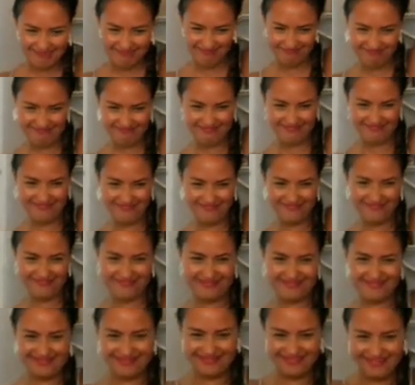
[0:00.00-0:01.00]

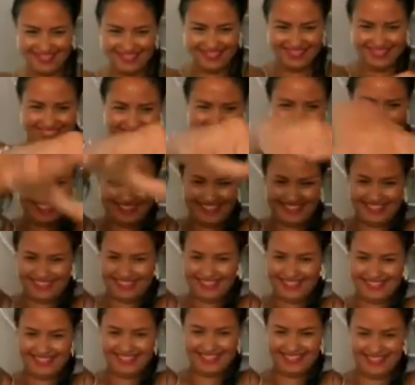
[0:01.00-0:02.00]

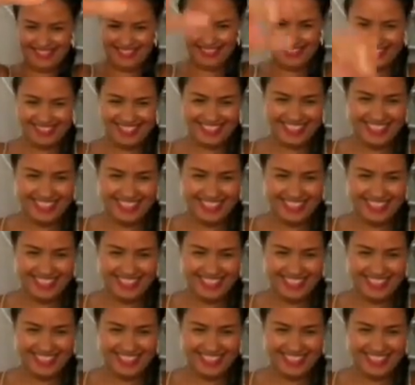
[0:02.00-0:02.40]
(silent)